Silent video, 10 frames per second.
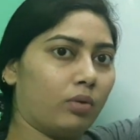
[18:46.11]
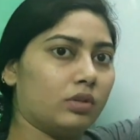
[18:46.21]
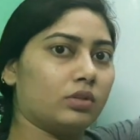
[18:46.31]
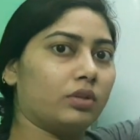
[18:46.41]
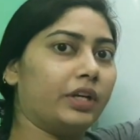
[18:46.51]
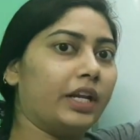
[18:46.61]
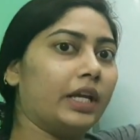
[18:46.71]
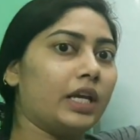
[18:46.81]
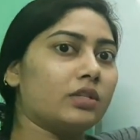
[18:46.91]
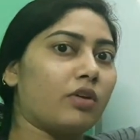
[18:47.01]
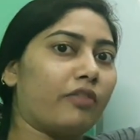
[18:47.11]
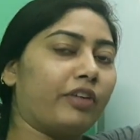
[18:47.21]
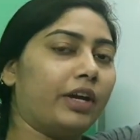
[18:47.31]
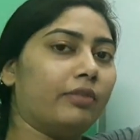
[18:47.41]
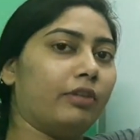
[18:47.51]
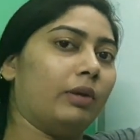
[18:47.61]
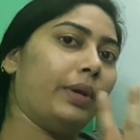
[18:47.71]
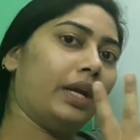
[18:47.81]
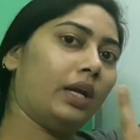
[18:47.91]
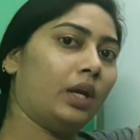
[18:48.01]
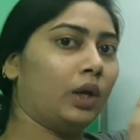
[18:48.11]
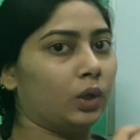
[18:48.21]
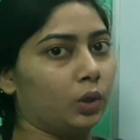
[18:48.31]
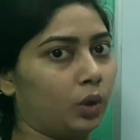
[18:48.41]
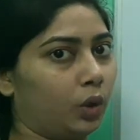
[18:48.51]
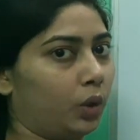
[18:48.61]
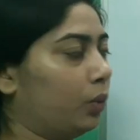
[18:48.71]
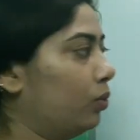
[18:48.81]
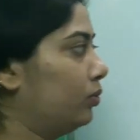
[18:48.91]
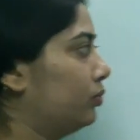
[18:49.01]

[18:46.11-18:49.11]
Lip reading: So the degrees of freedom will be 2.